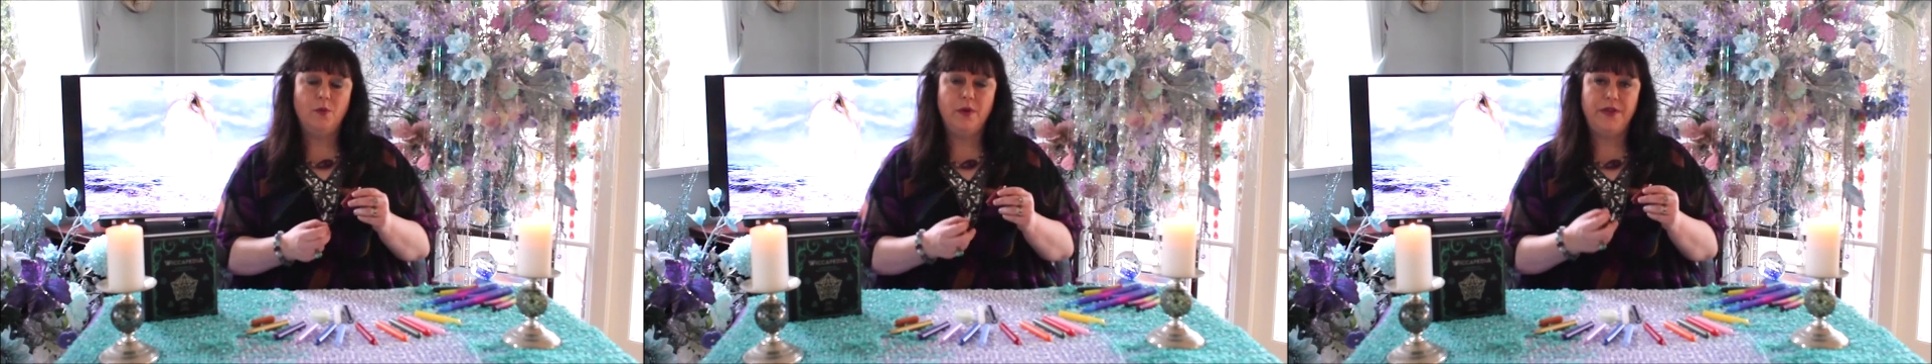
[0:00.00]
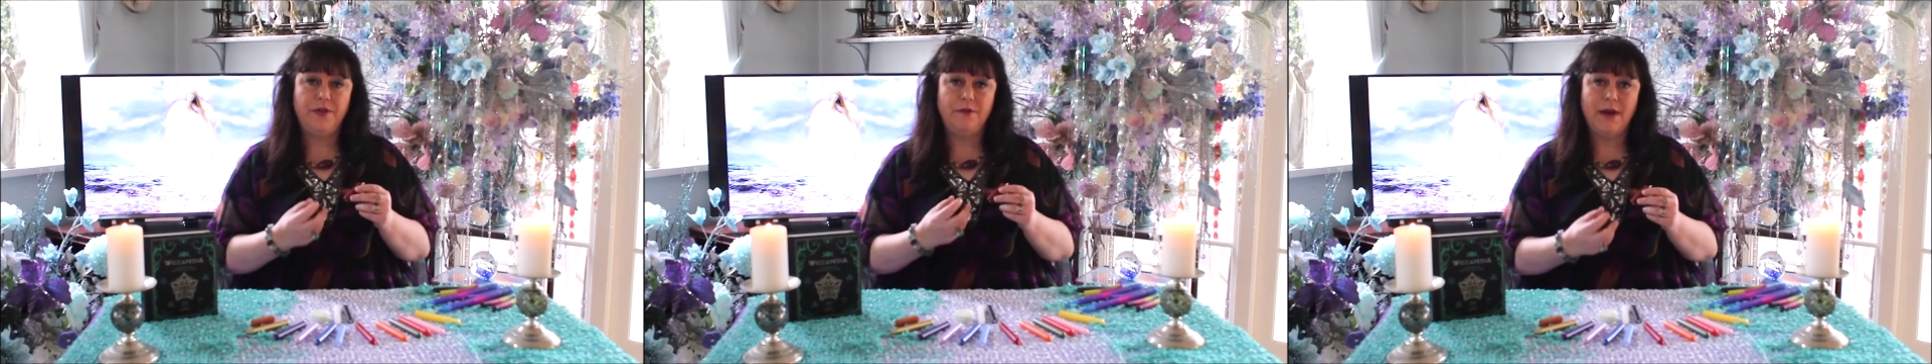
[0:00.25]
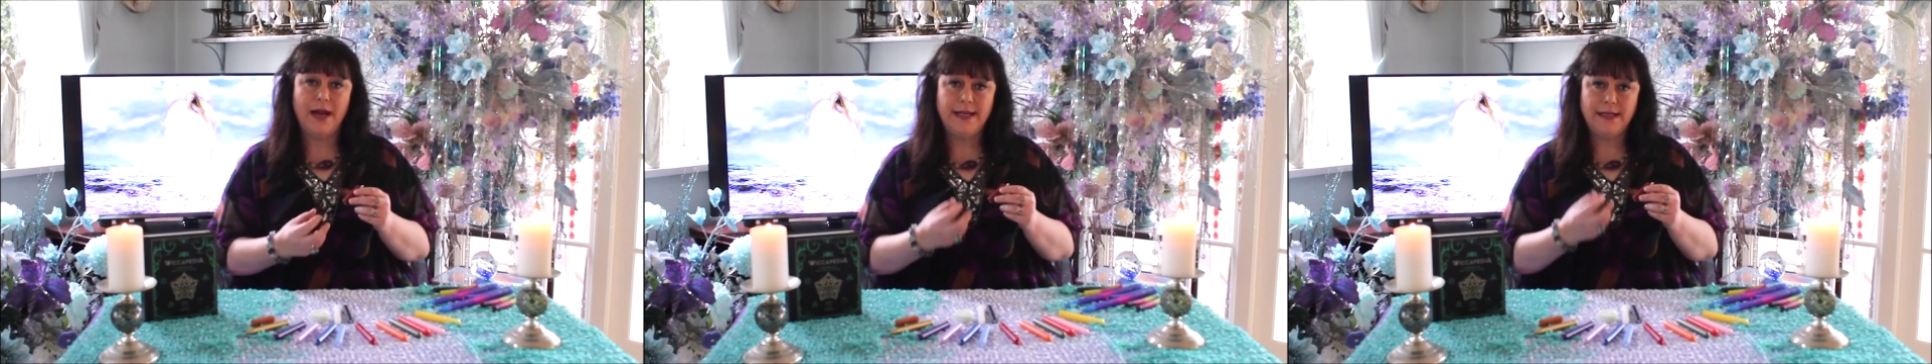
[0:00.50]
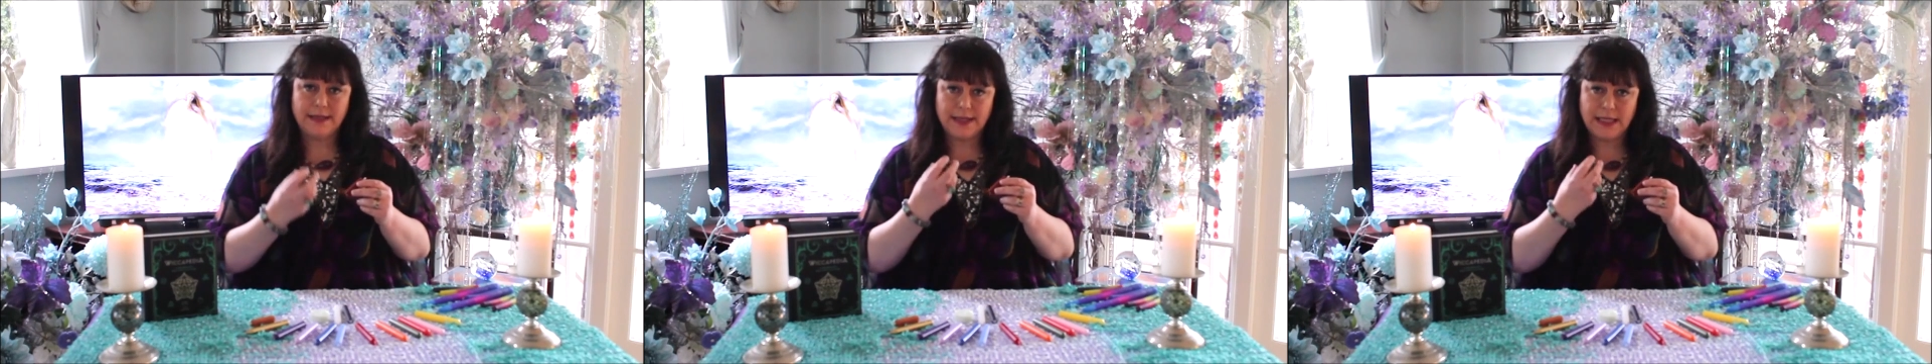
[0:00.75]
with the
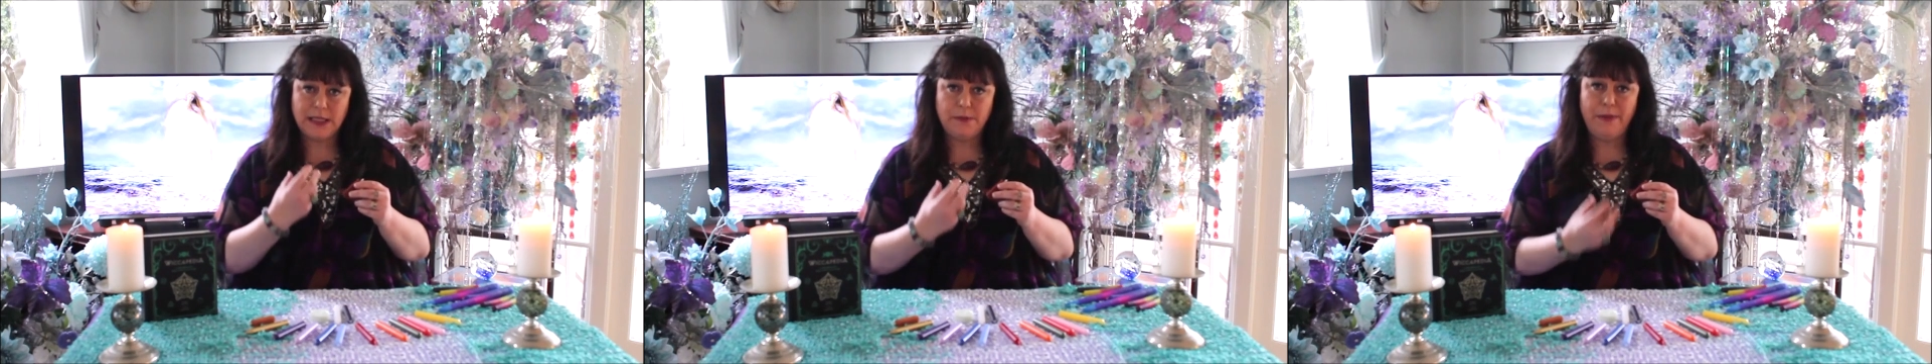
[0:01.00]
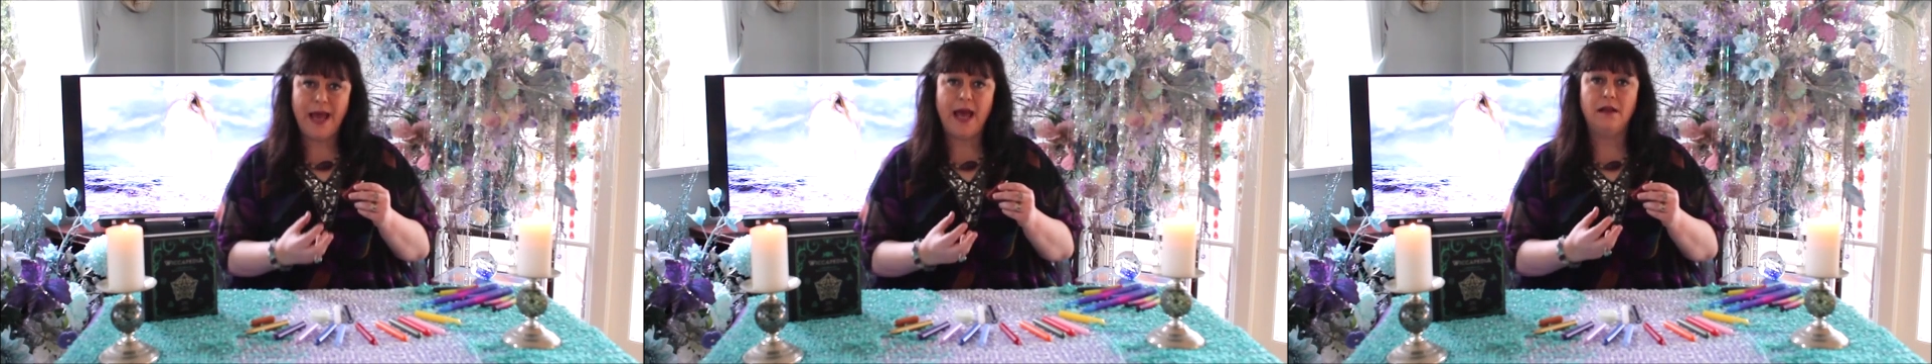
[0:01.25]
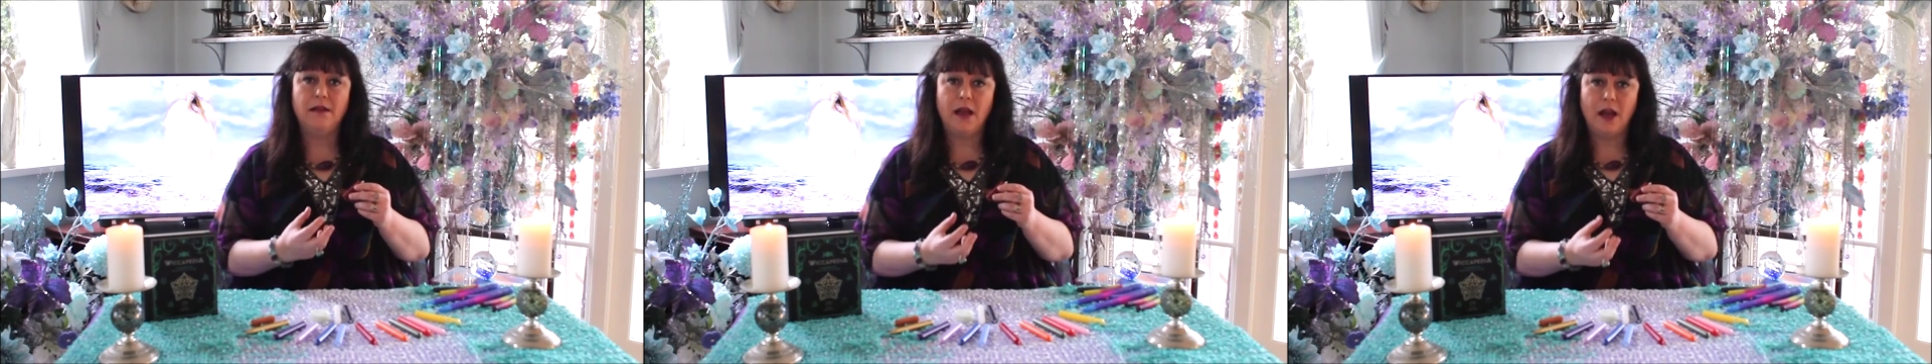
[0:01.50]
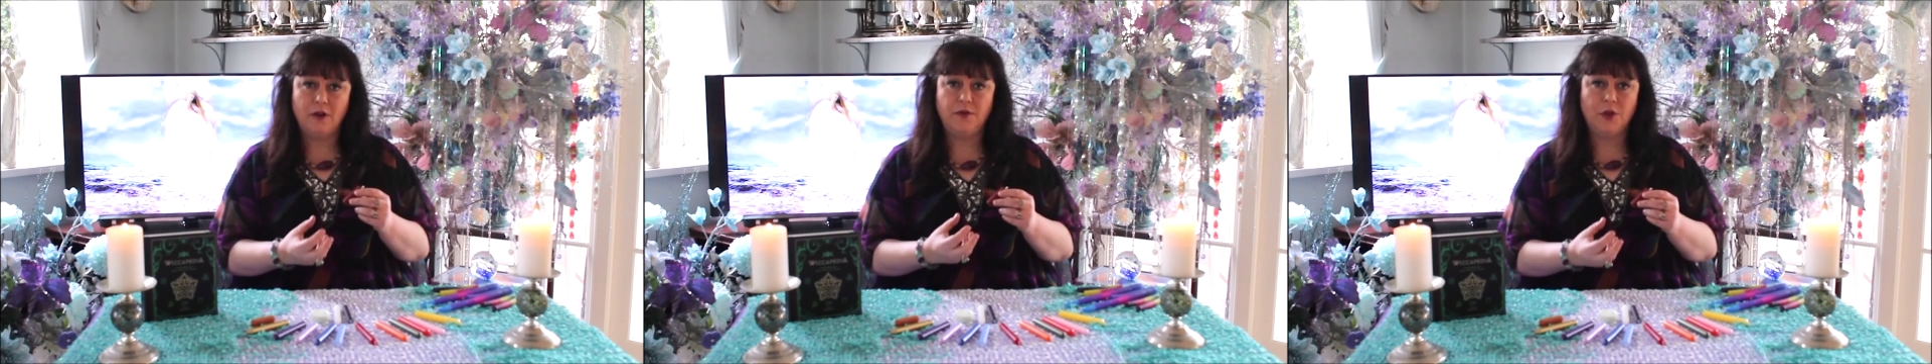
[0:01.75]
right spell
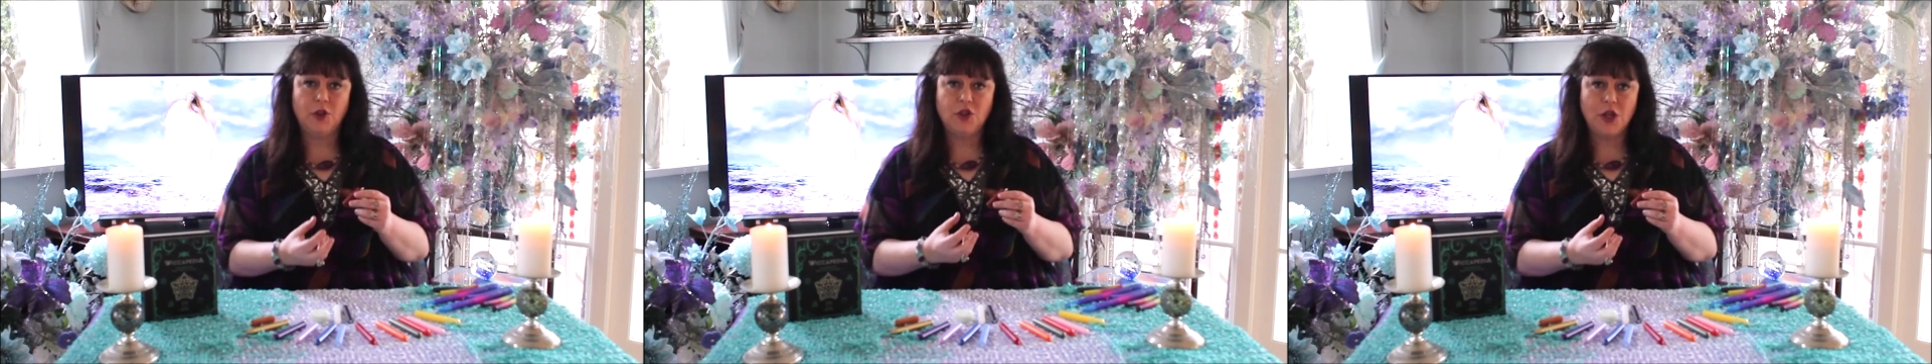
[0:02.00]
over the